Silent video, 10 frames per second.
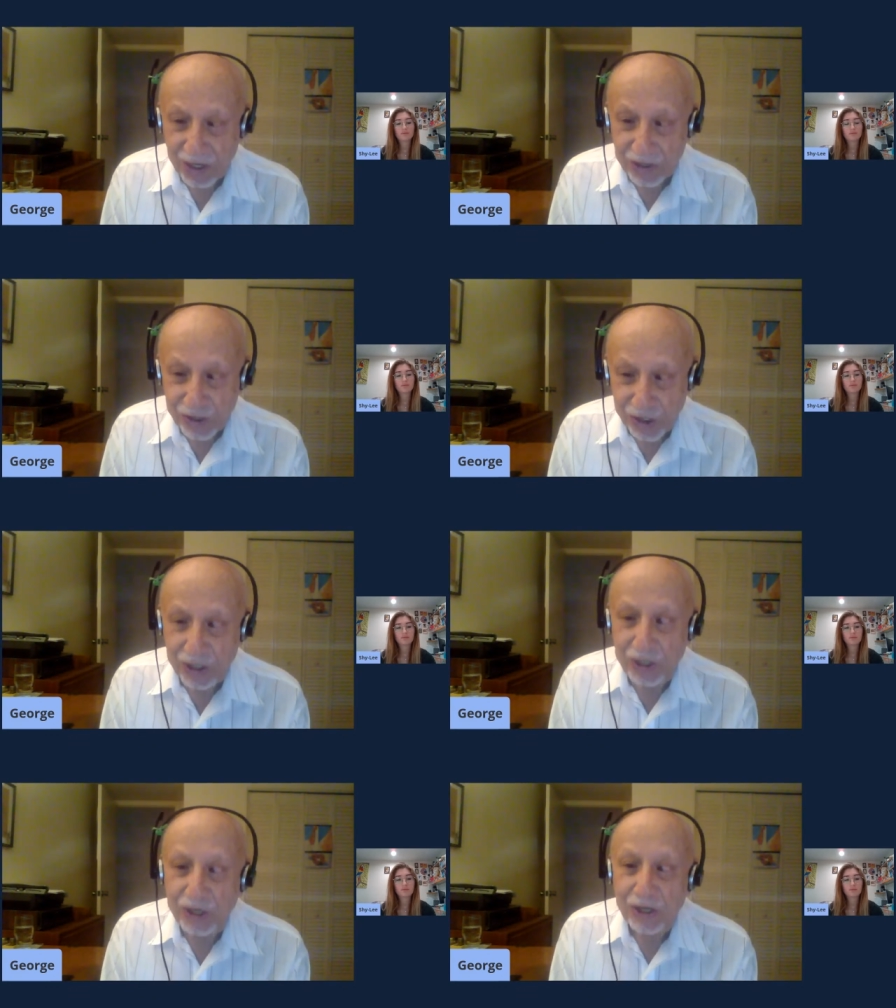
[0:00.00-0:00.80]

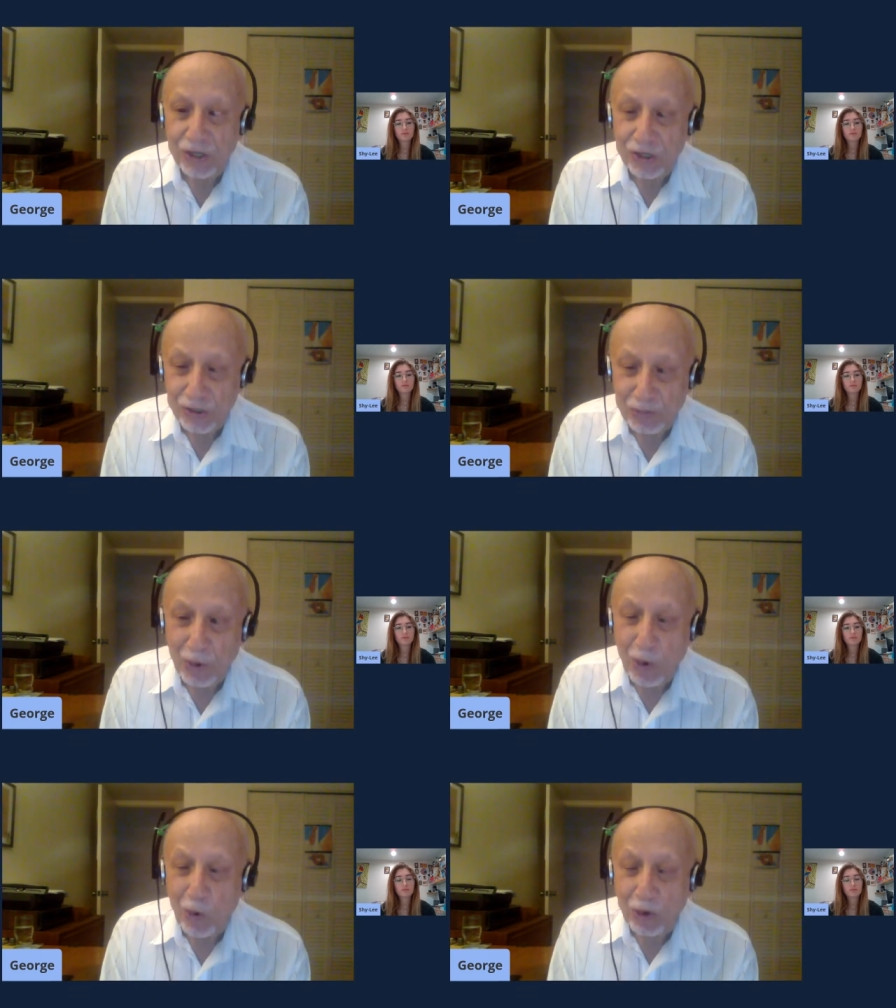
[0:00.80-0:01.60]
She
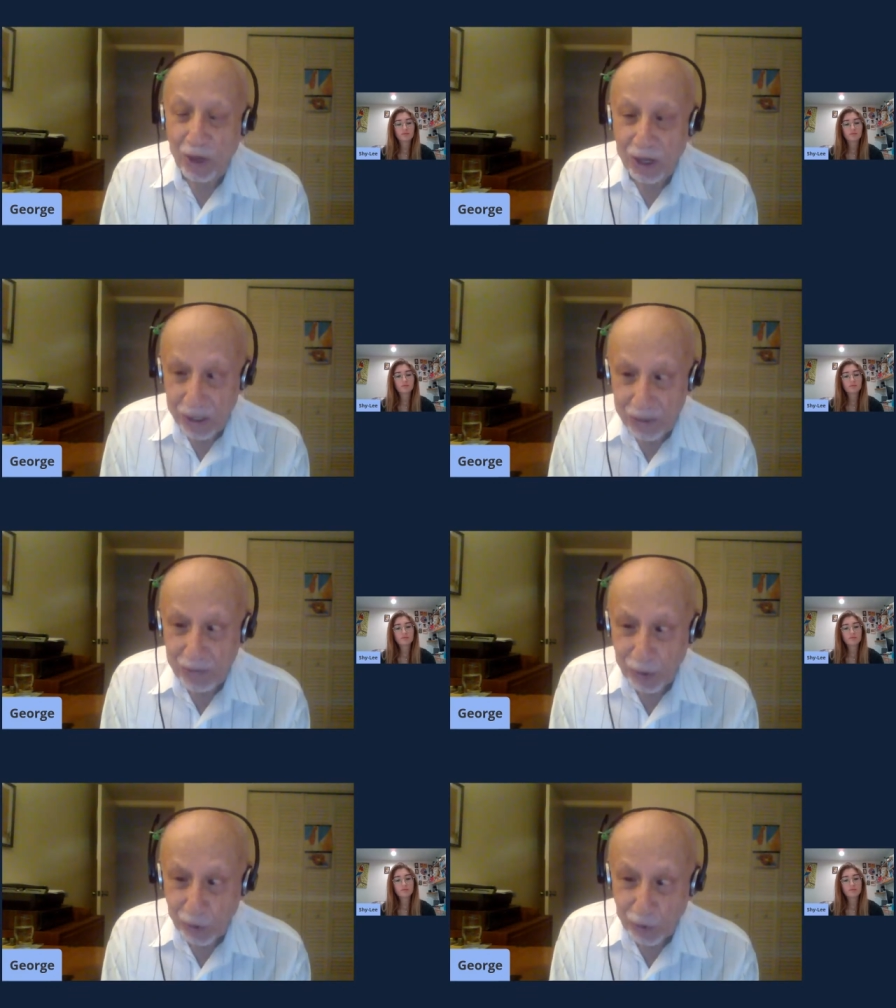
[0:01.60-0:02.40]
spoke
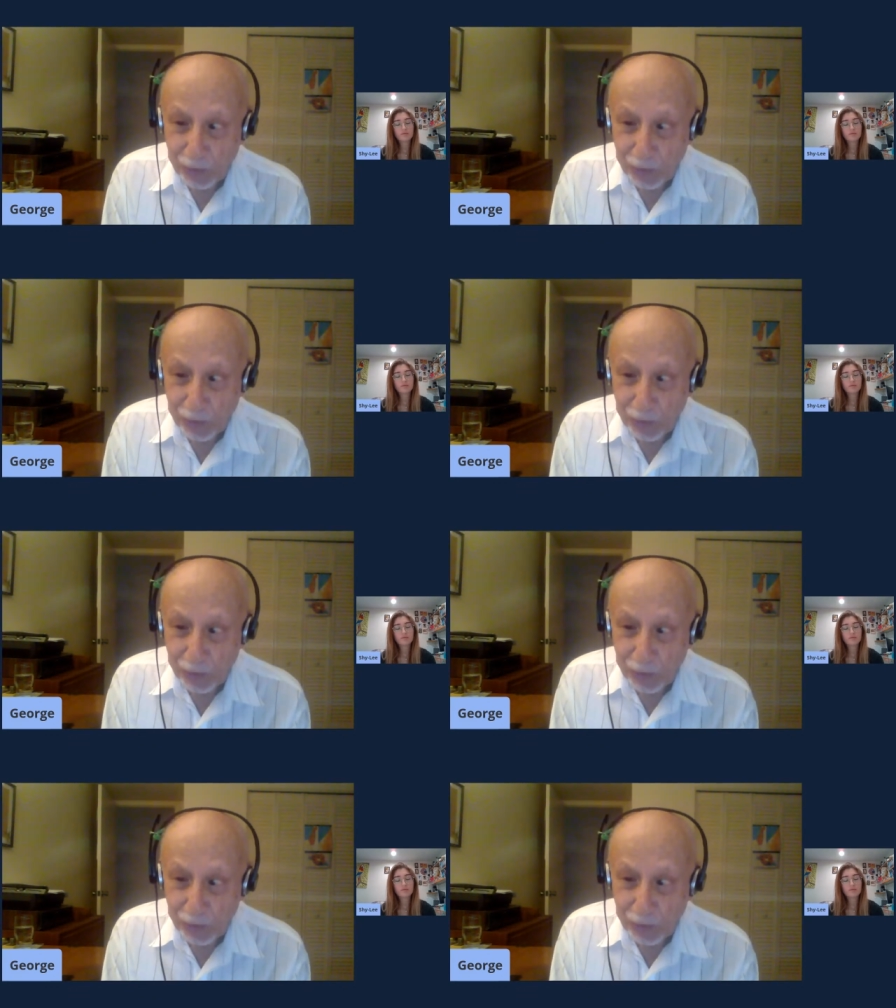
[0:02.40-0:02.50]
Hebrew